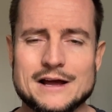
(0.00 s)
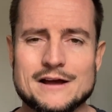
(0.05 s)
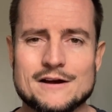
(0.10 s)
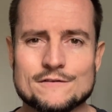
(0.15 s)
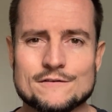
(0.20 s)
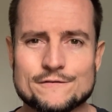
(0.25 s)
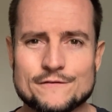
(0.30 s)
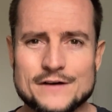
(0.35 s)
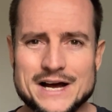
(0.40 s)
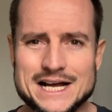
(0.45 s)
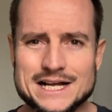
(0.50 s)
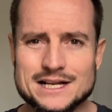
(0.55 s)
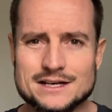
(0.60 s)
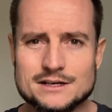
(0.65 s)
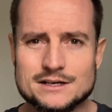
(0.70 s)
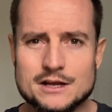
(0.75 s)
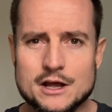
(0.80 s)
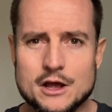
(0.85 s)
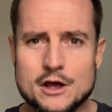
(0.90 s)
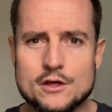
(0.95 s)

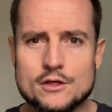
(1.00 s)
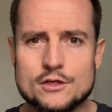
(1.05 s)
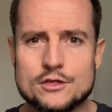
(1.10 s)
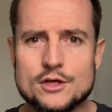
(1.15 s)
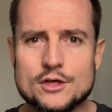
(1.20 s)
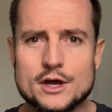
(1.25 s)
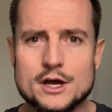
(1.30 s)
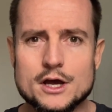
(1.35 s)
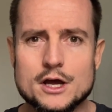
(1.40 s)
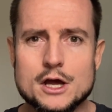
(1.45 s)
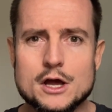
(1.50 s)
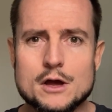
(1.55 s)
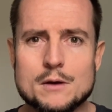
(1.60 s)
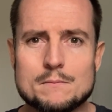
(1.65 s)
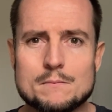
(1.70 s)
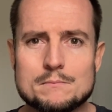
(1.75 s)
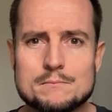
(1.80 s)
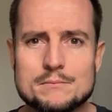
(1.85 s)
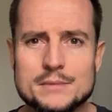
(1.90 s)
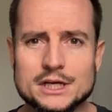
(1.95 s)
Find the
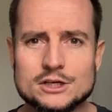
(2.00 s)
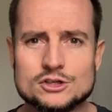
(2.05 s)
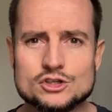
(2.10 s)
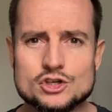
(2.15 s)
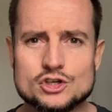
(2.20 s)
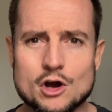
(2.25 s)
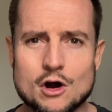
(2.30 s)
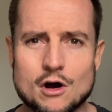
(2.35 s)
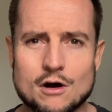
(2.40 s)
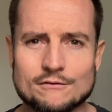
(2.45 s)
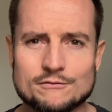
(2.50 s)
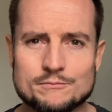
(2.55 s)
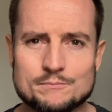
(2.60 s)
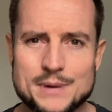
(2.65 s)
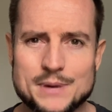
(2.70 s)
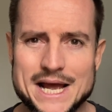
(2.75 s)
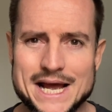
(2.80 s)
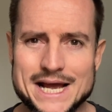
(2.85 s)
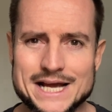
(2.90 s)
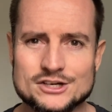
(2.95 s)
mixture of
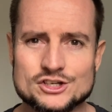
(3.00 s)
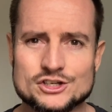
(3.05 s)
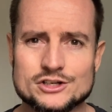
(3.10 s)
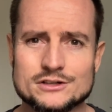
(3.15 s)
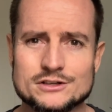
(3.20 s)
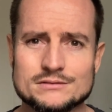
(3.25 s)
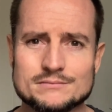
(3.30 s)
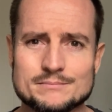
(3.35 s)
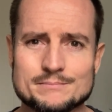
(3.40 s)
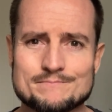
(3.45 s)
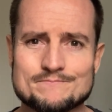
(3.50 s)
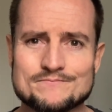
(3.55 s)
passion